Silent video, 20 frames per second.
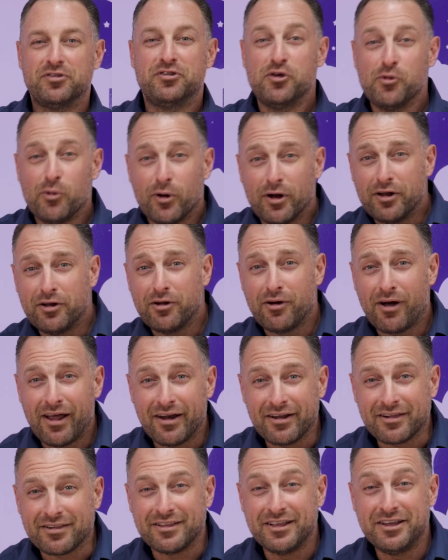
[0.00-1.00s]
Do you want to know how
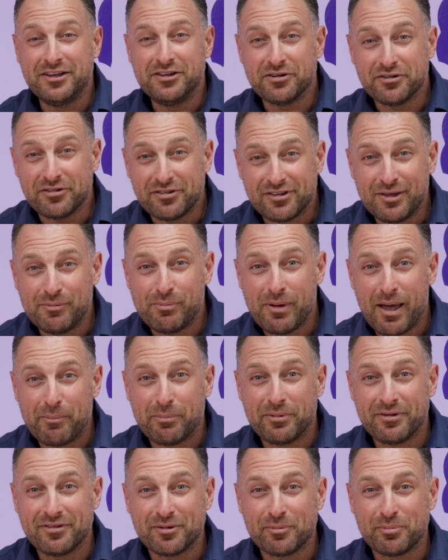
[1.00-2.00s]
to clean your
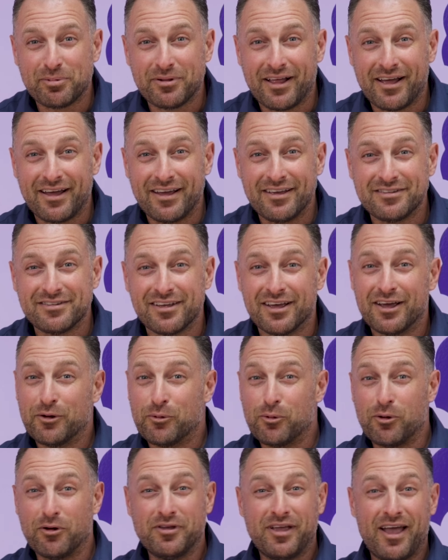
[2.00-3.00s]
CPAP and supplies?
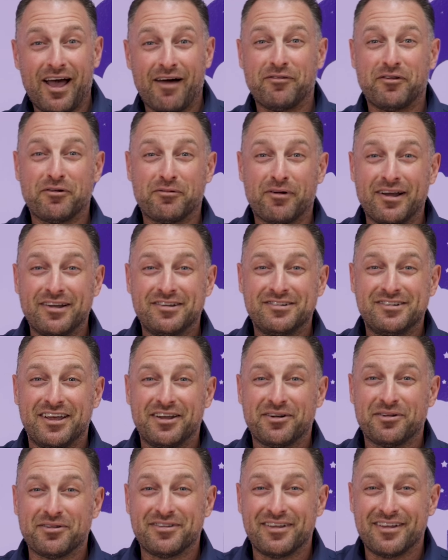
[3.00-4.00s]
Well, you have the right
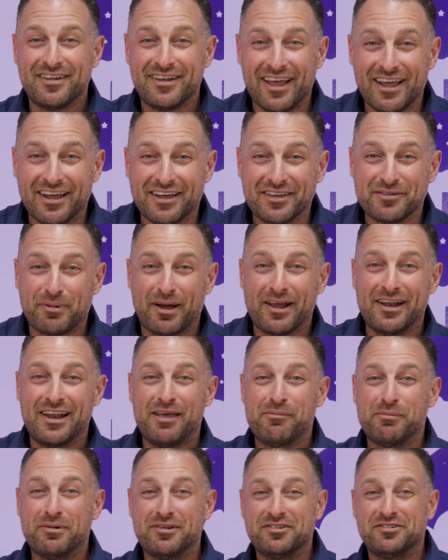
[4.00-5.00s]
channel today, because my
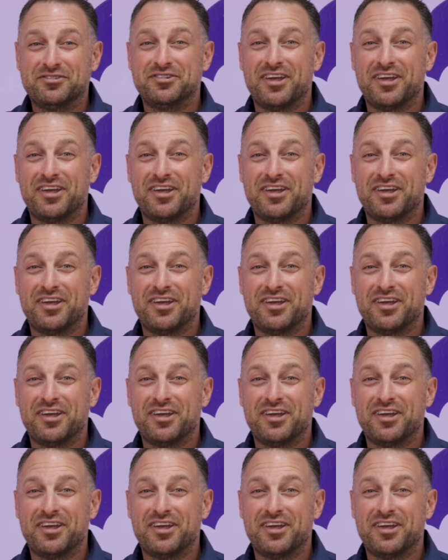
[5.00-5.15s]
name is